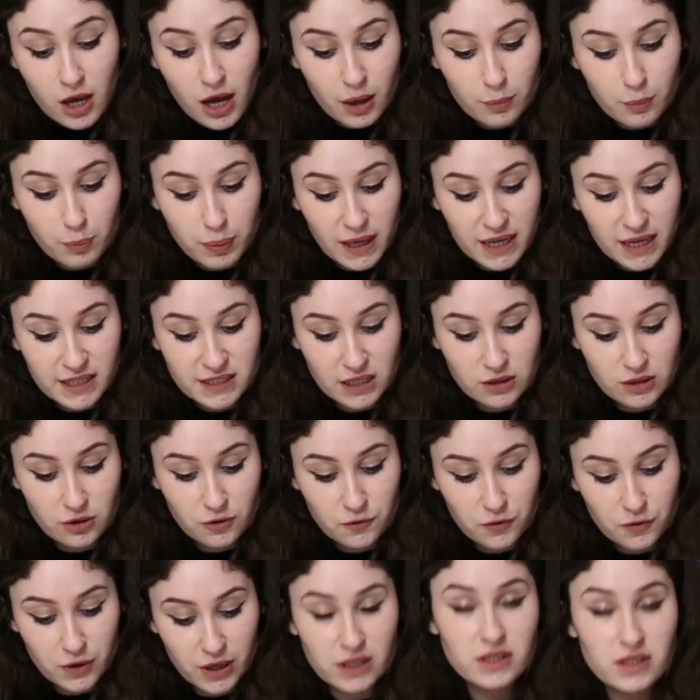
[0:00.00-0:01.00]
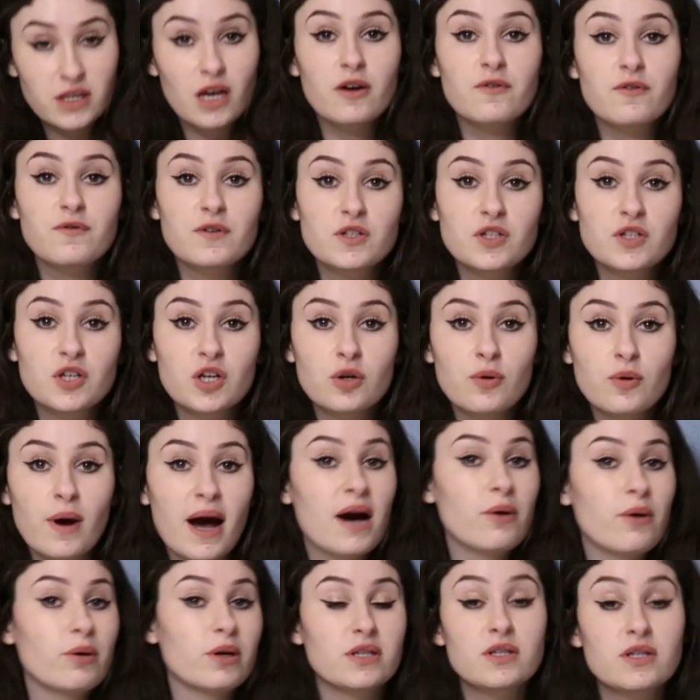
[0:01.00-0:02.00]
and place it in the freezer for 2
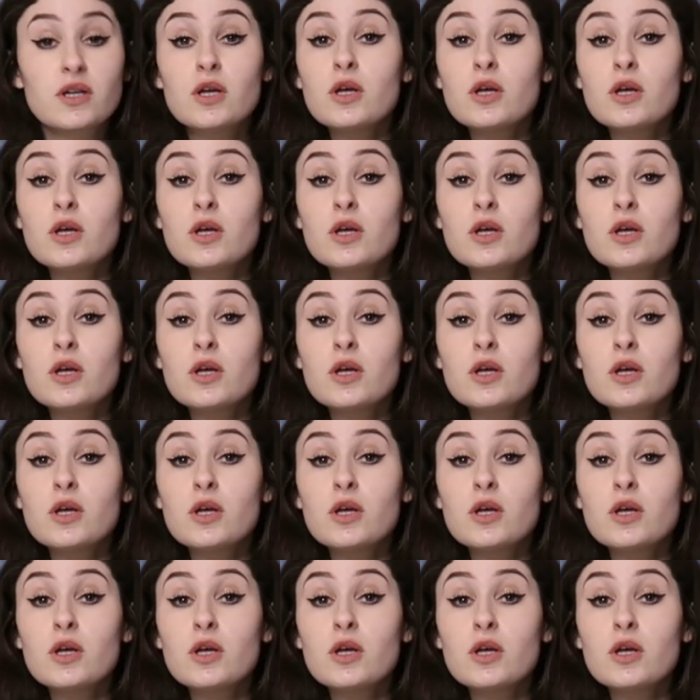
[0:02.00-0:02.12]
hours.